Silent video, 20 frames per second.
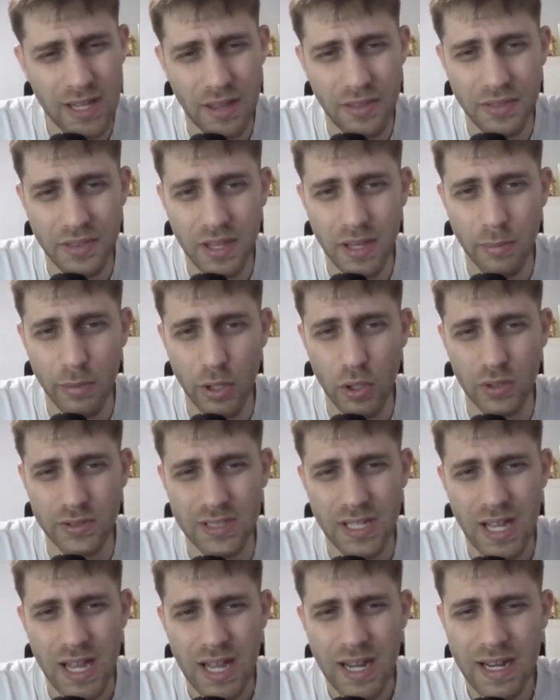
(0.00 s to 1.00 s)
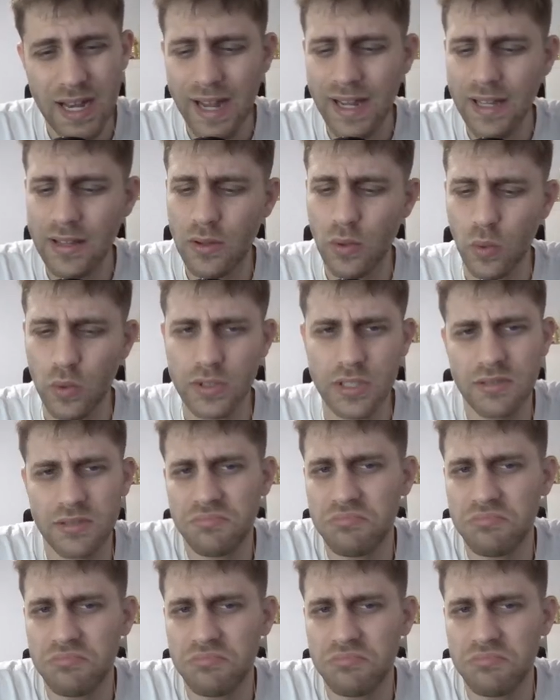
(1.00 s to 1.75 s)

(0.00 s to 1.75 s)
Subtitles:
I think, because knight was